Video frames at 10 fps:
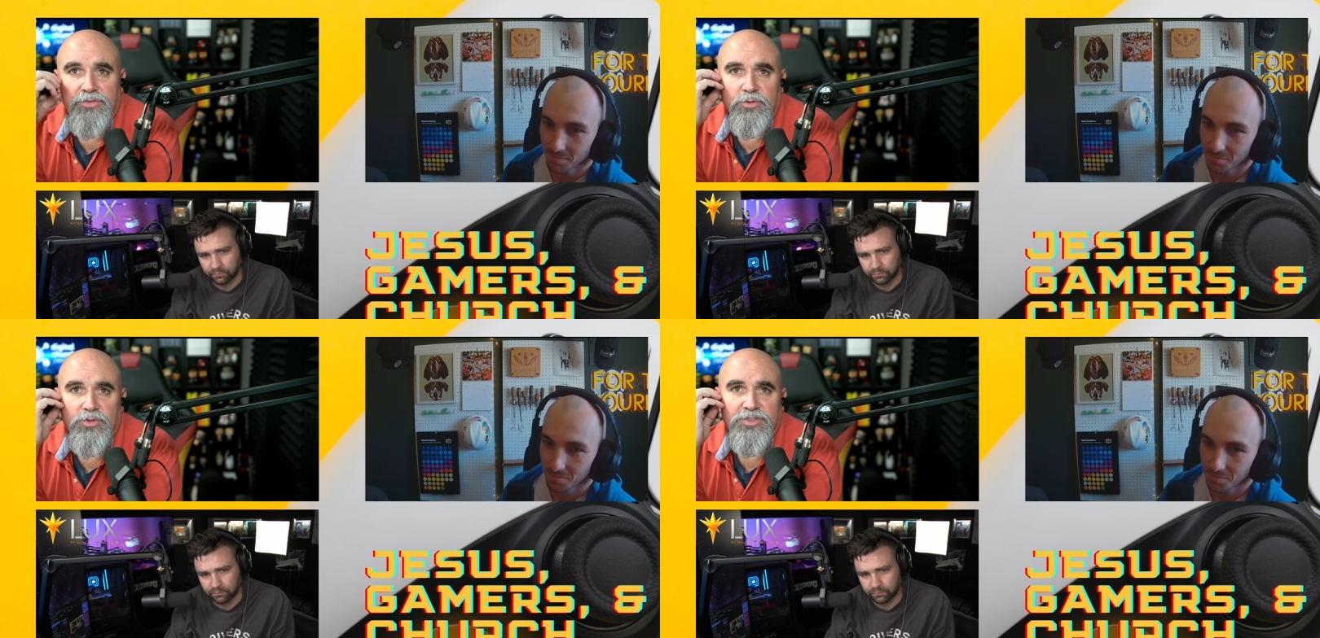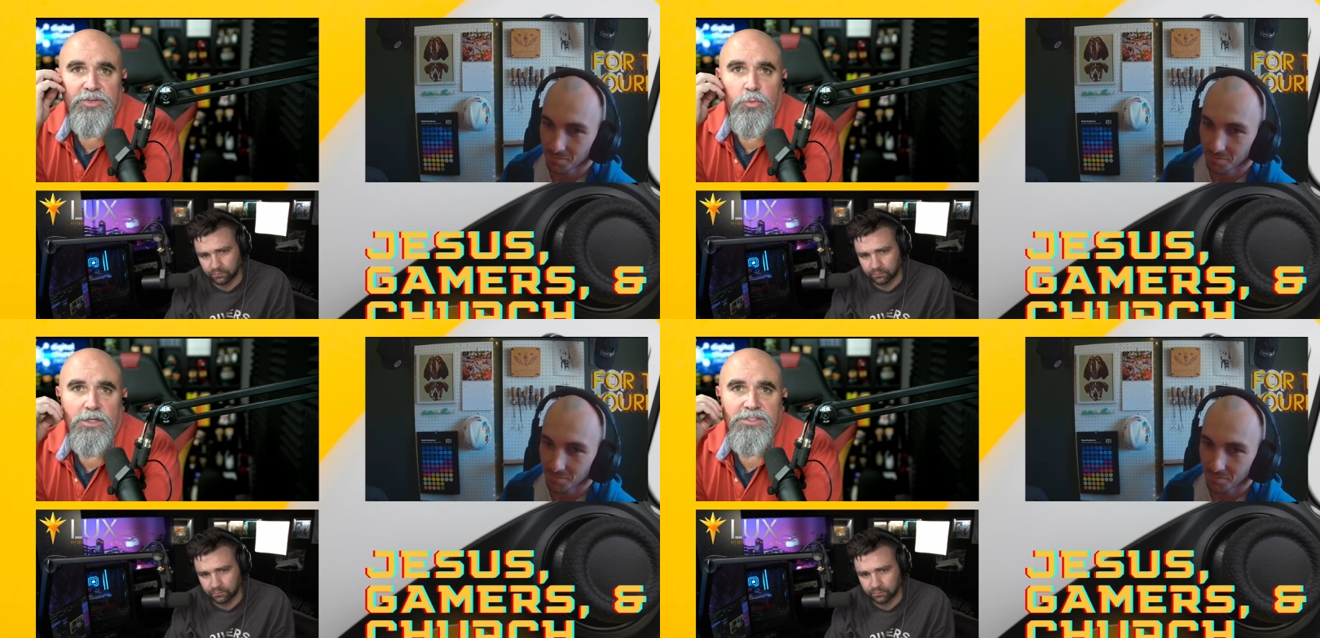
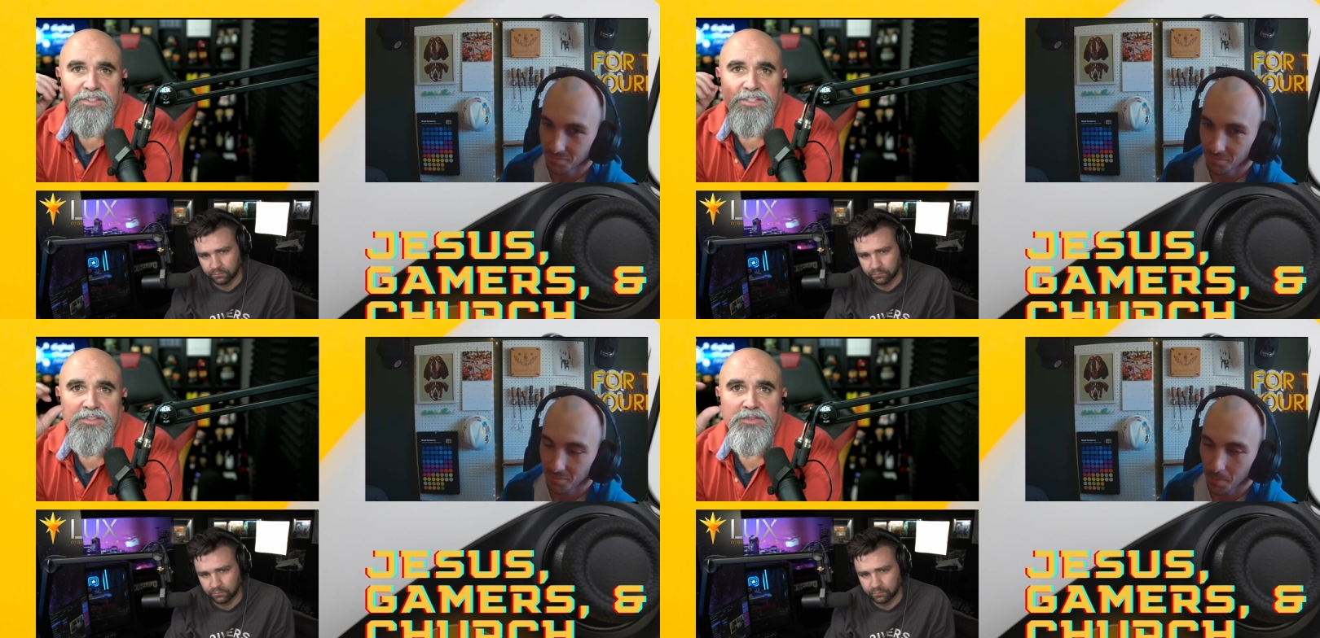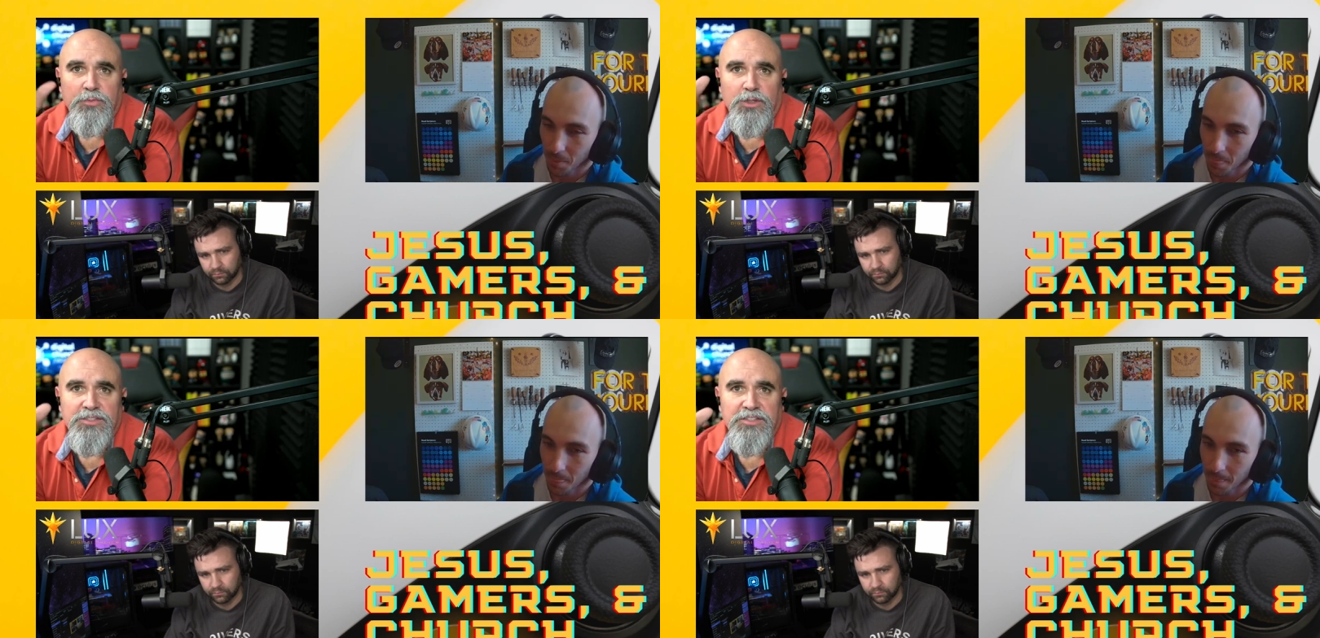Speaker 1: Dustin, what's his
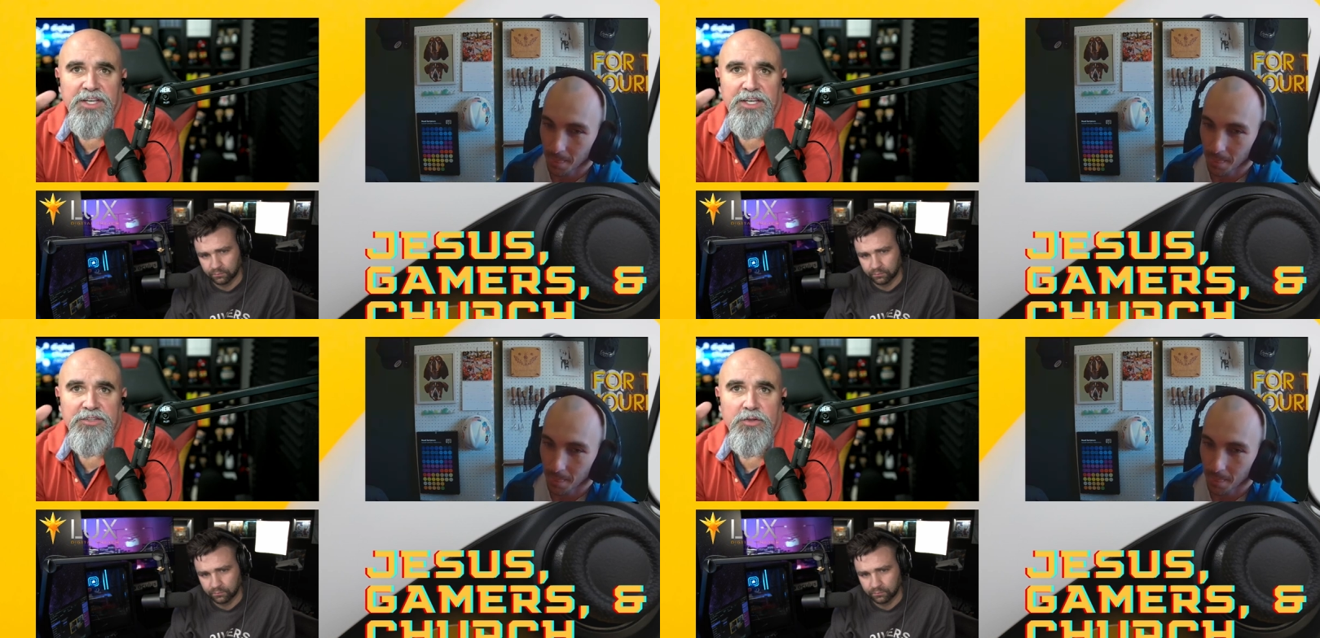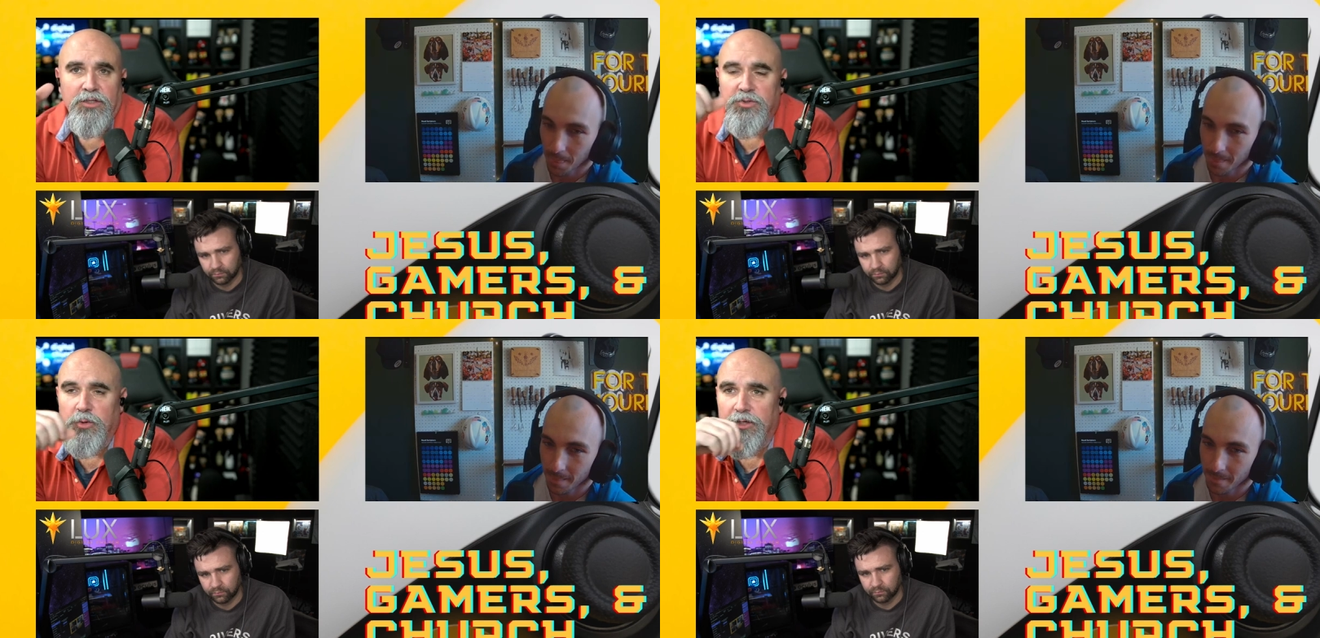what's his handle
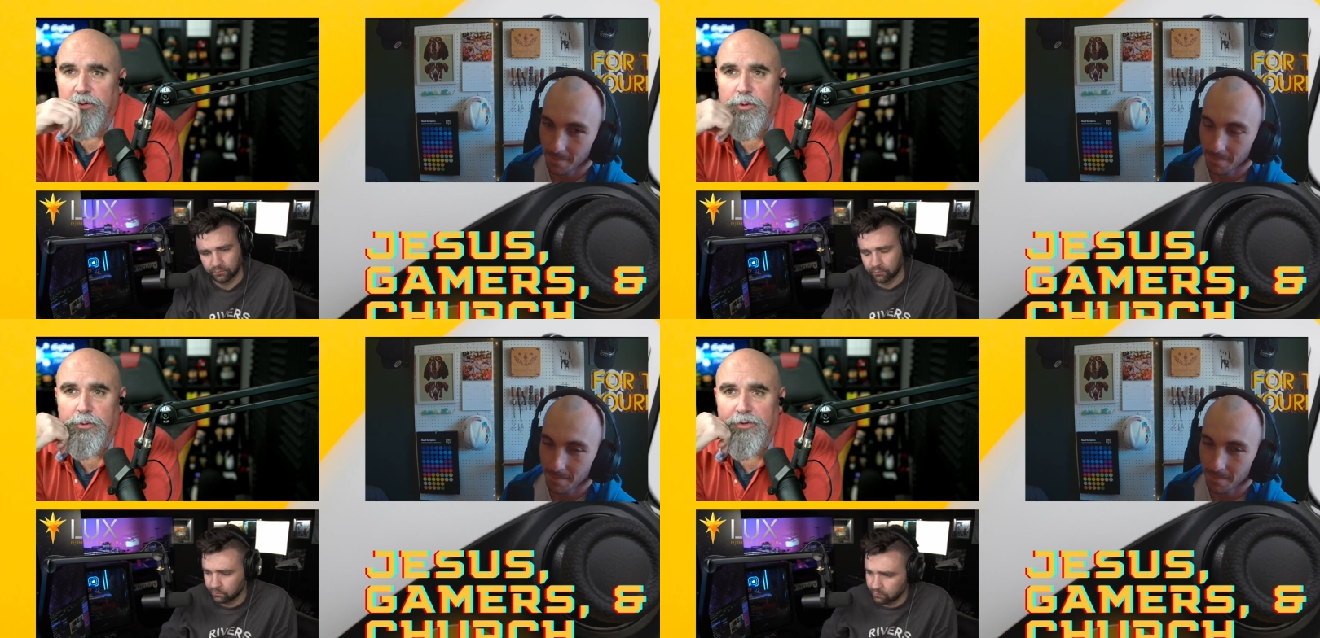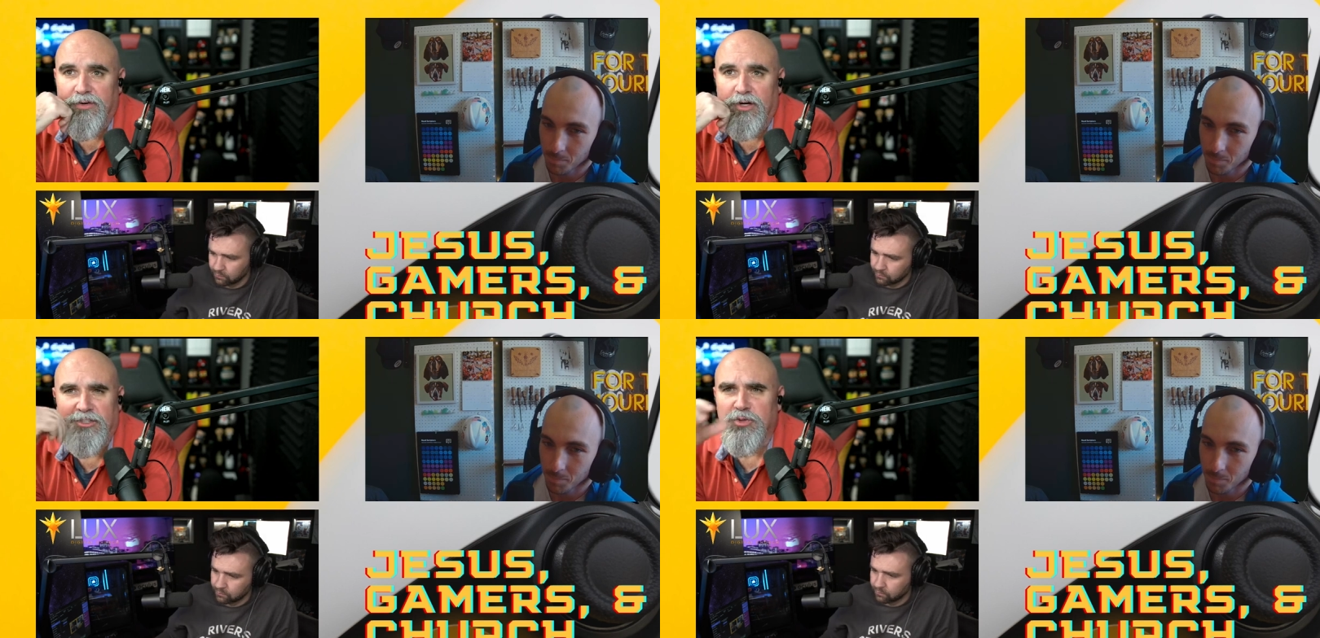on Twitter? Where do we
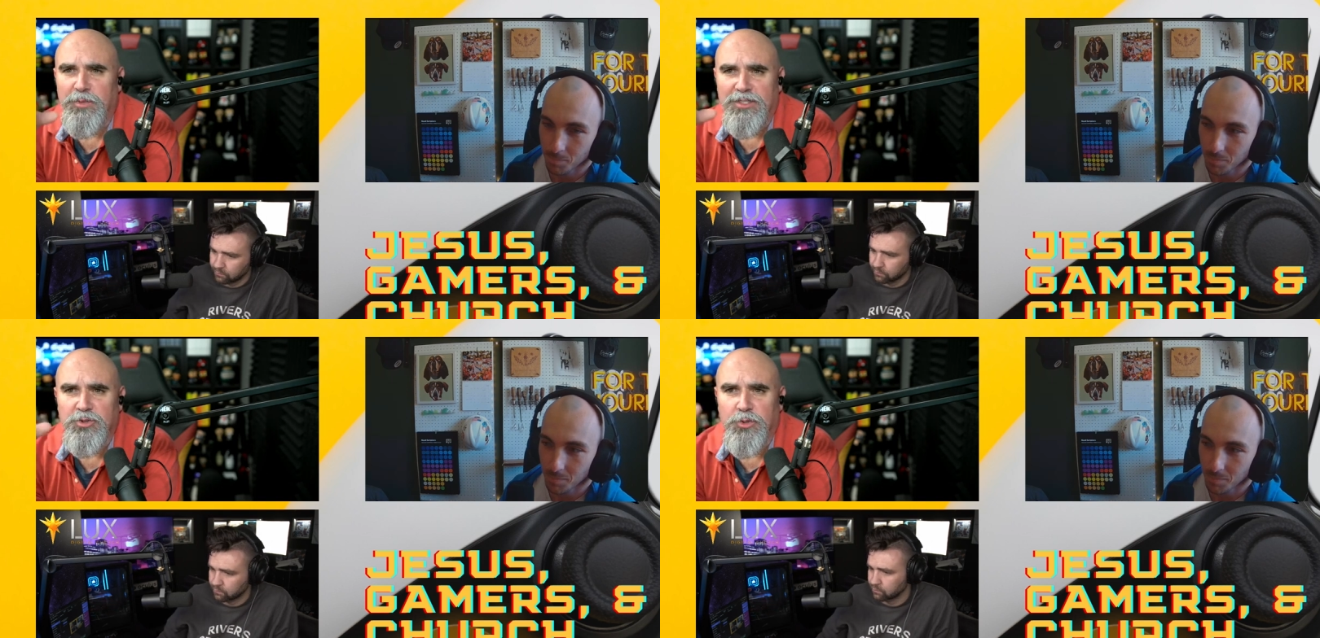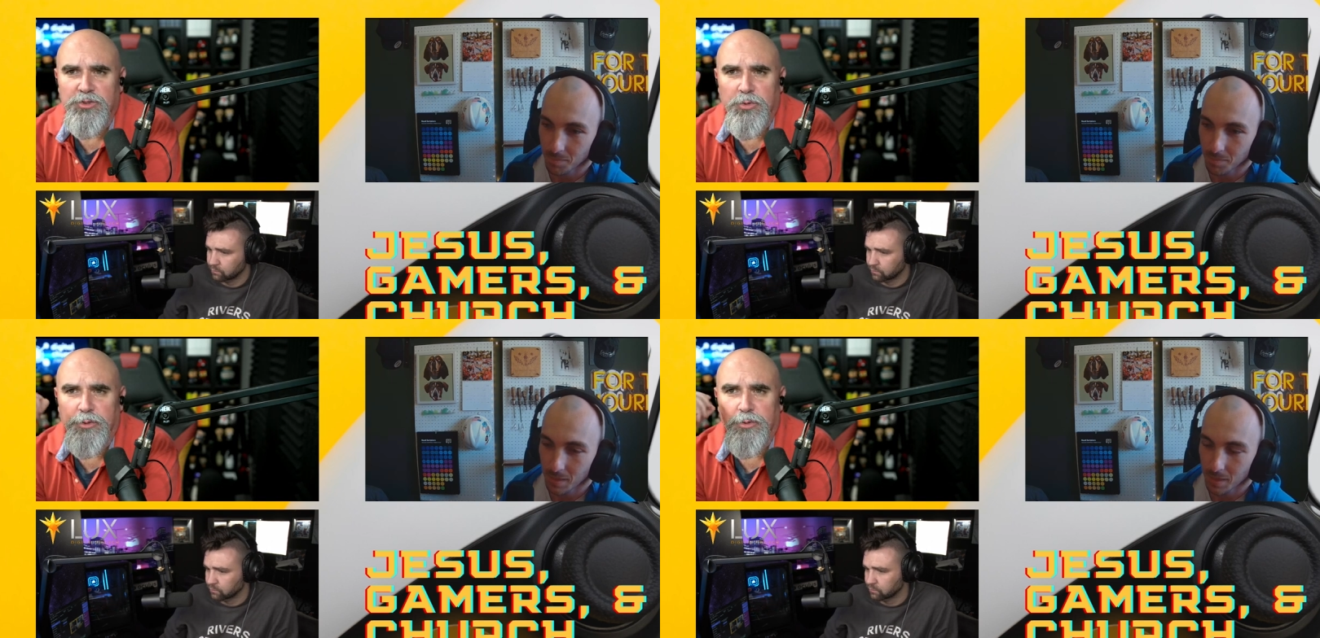find? Or excuse me, on Twitch.